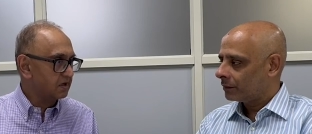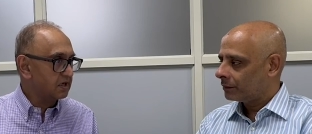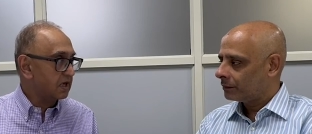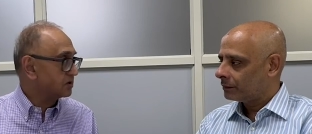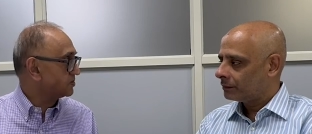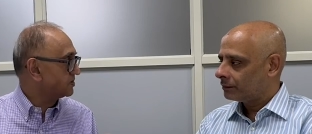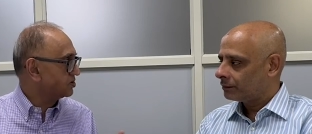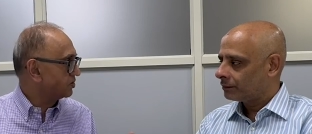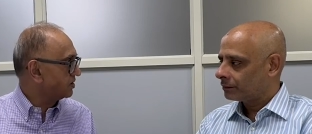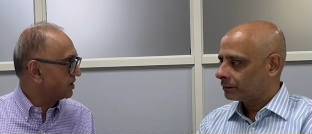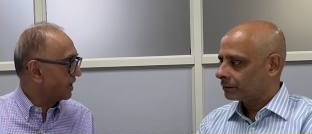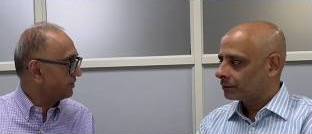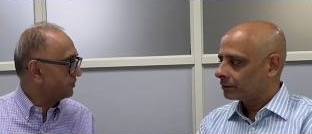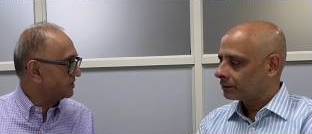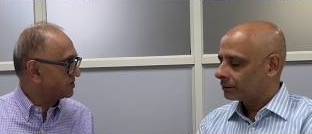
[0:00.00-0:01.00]
Speaker 1: announcements we're going to
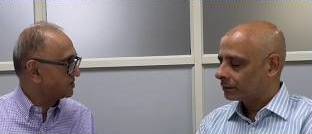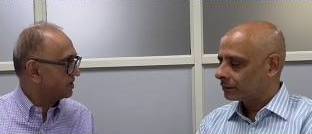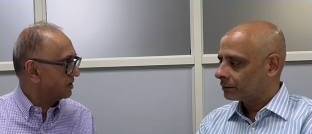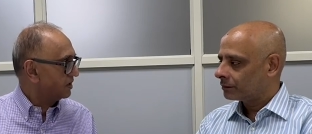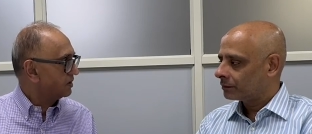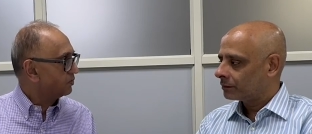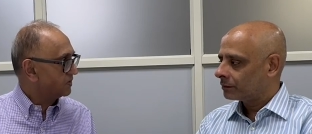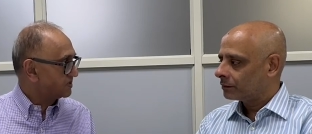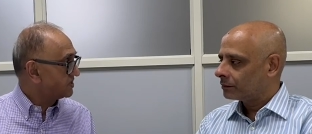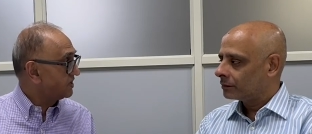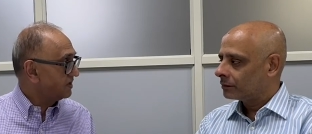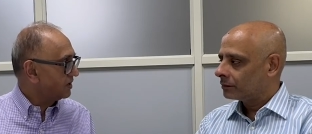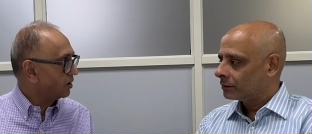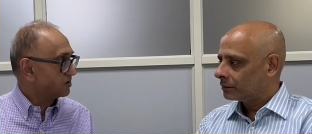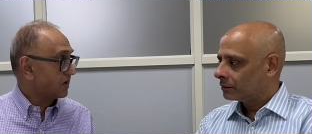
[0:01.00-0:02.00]
have is with
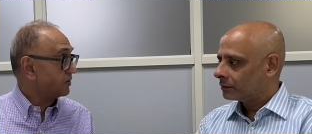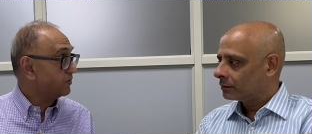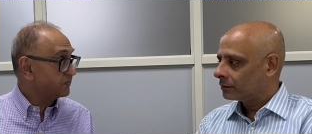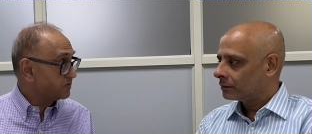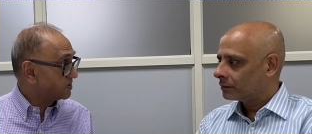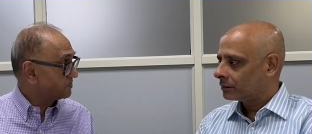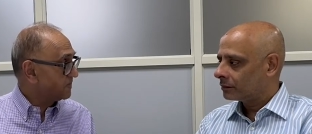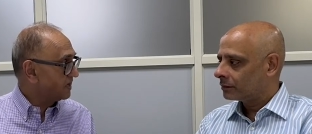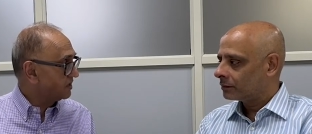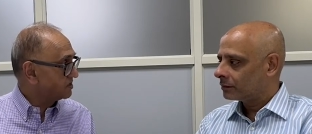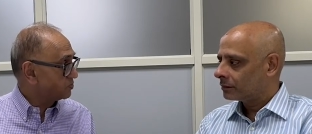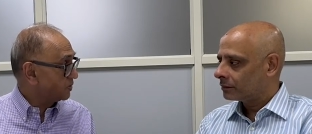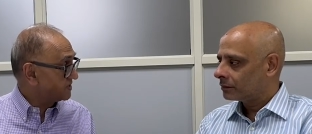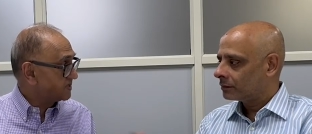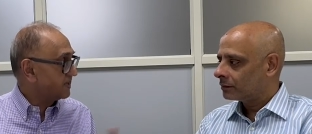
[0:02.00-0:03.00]
C, oh, you've just made is
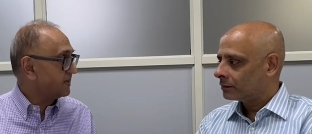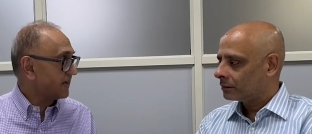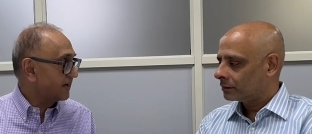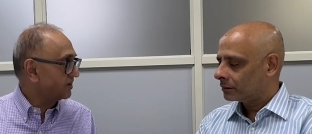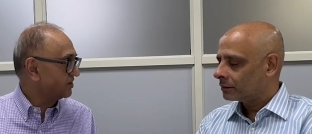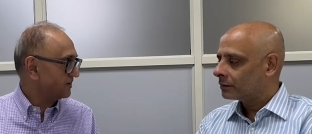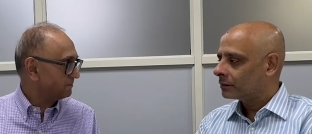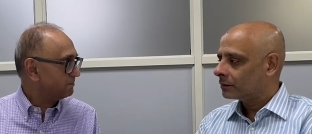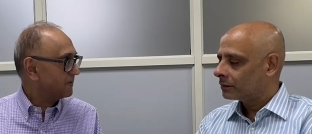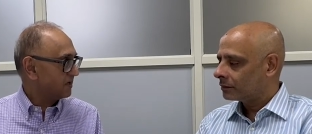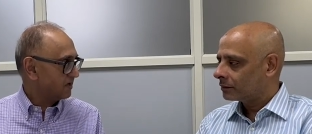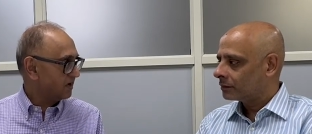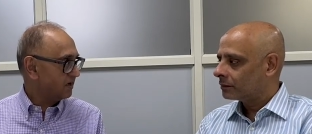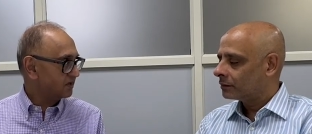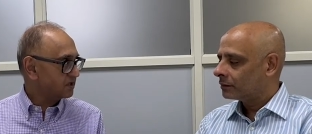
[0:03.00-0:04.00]
with CDAC.
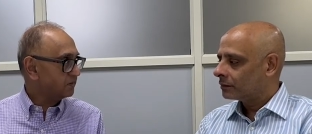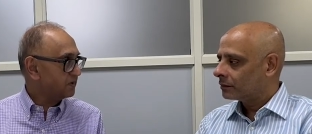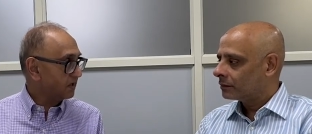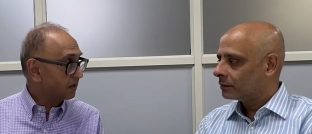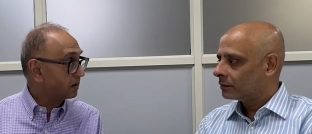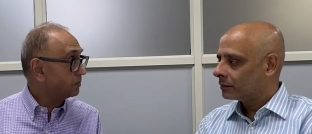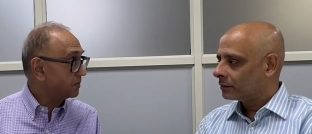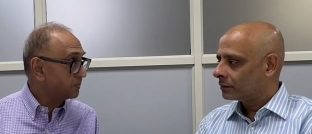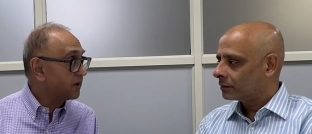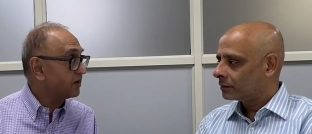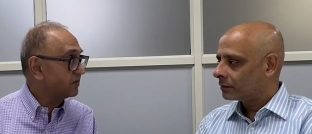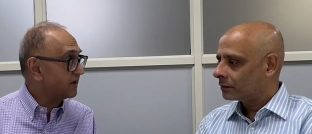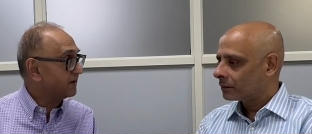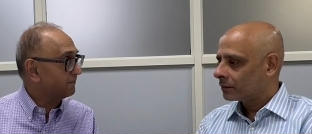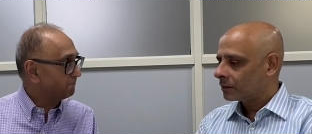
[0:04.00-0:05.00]
Uh, tell me a little bit about
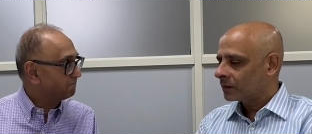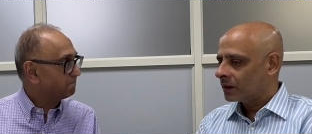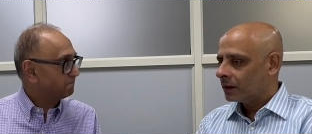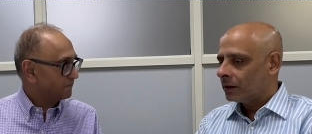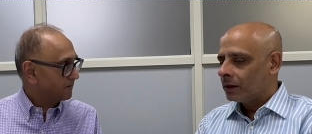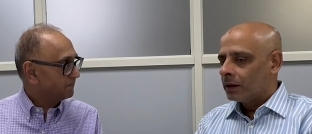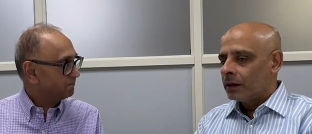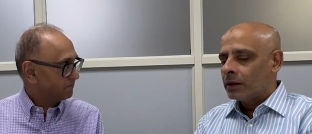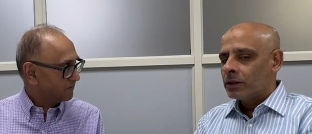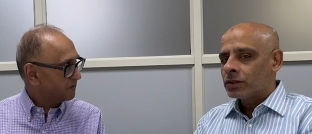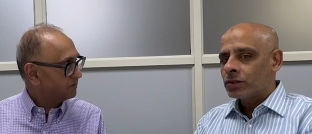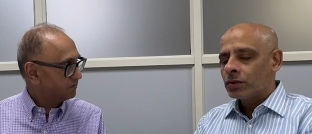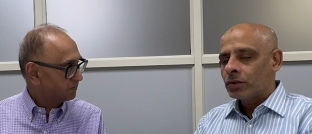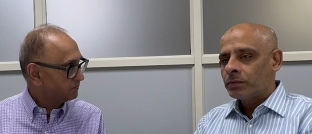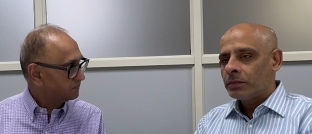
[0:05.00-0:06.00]
that.
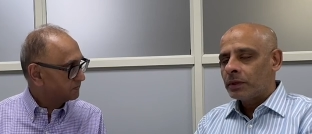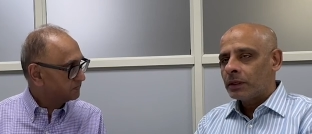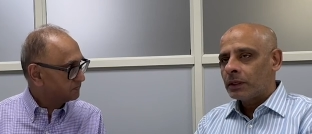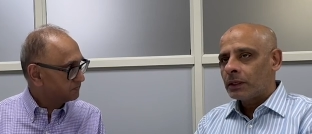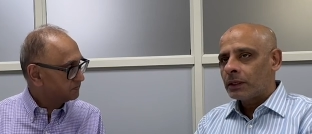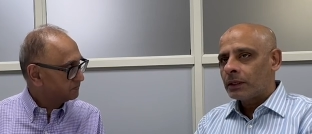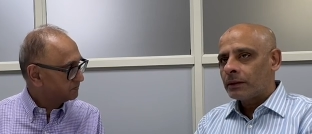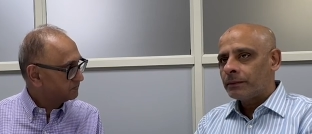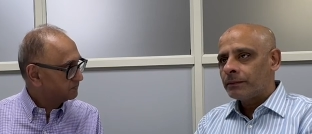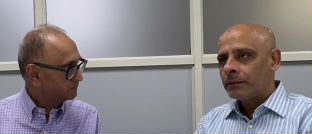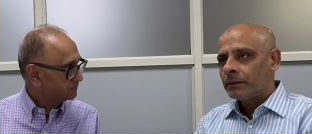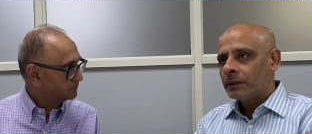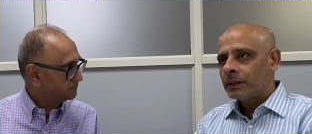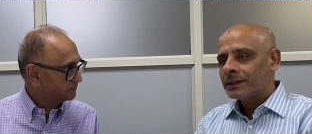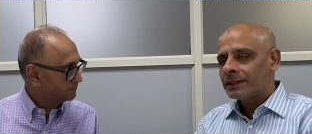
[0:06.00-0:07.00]
Speaker 2: So, um,
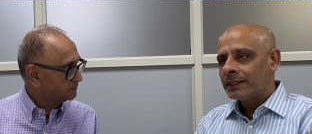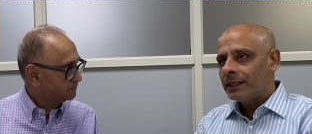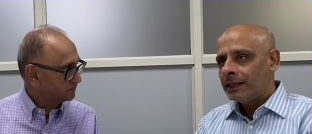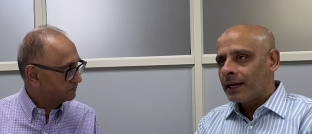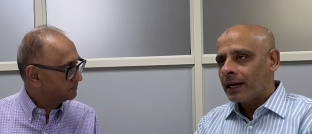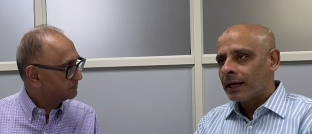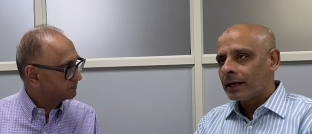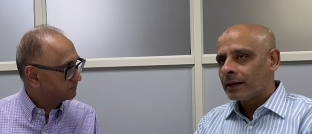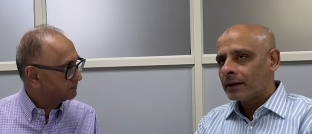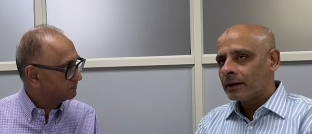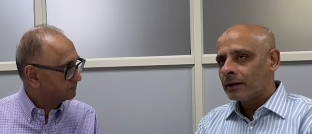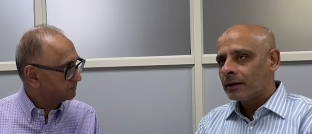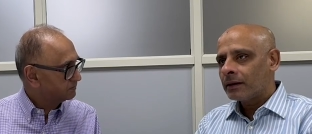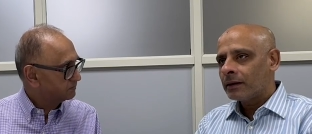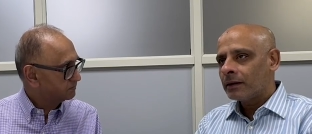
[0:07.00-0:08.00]
CDAC,
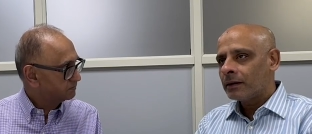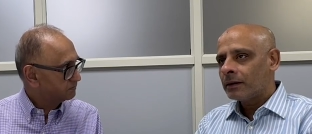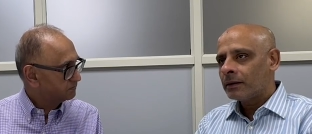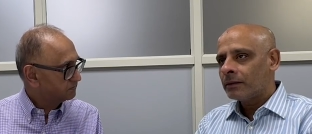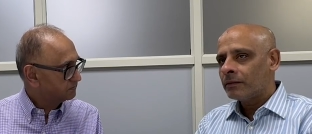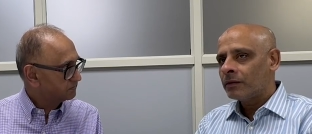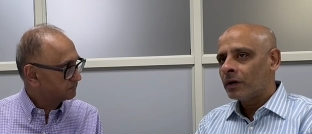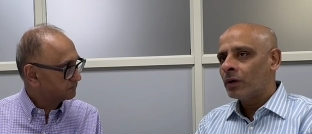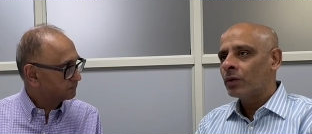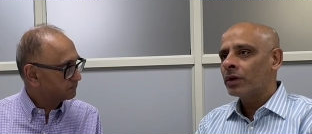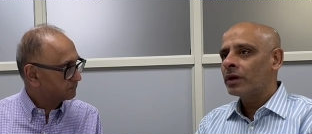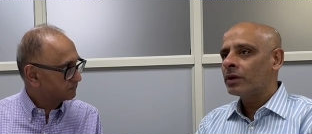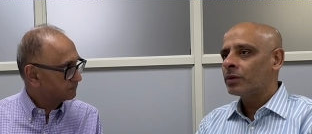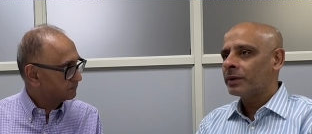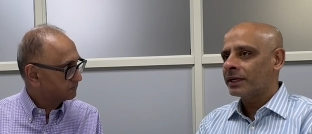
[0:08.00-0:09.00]
uh, we're
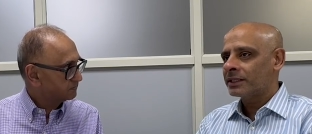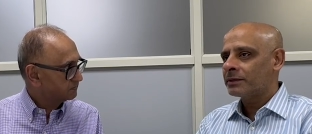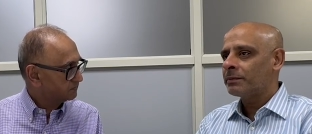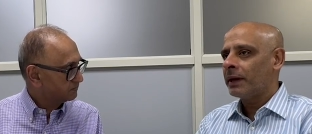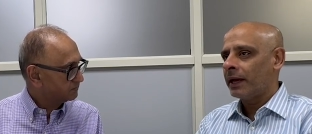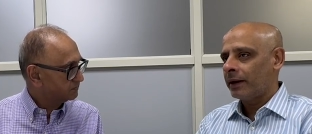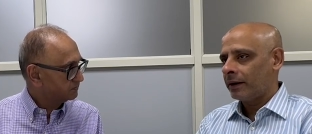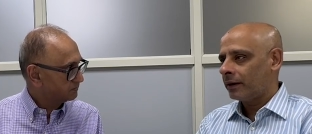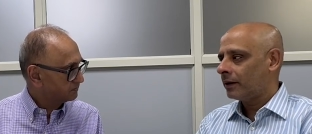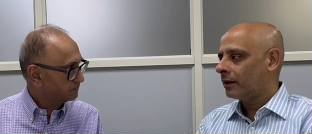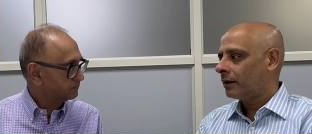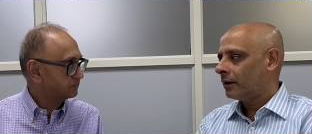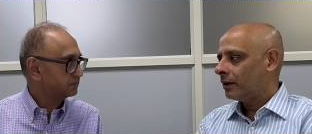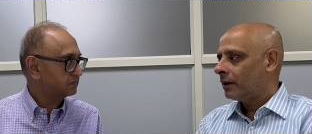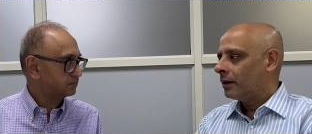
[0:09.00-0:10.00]
looking to expand.
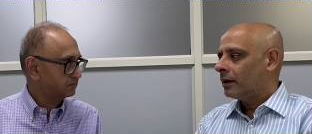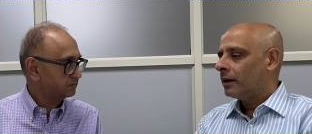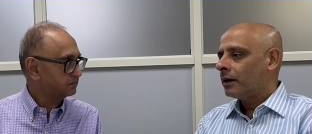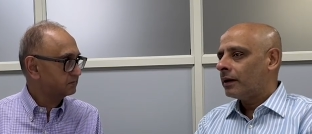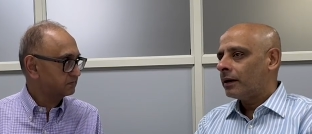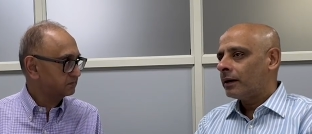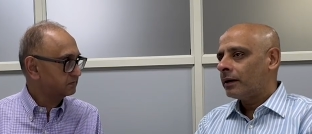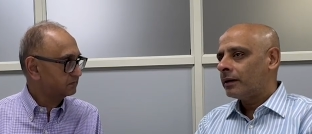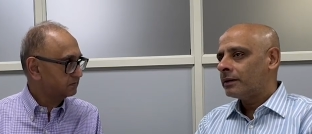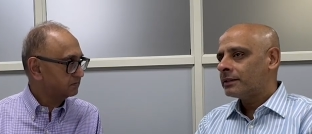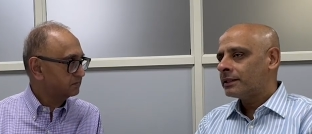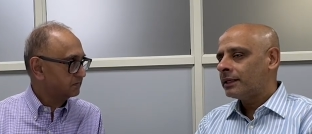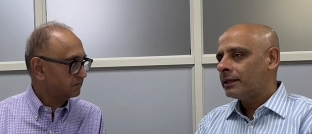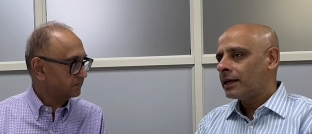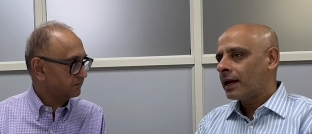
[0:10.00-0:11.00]

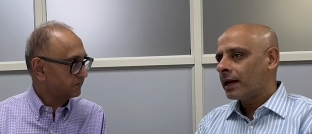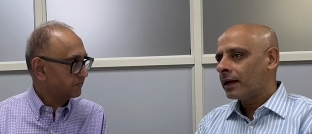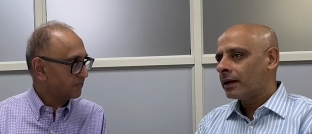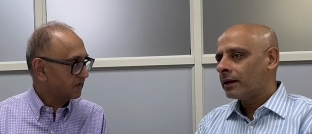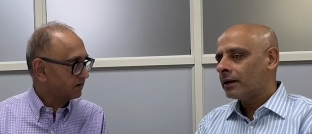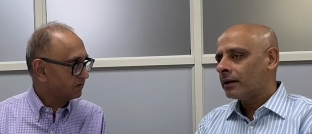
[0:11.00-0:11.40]
CDAC, uh,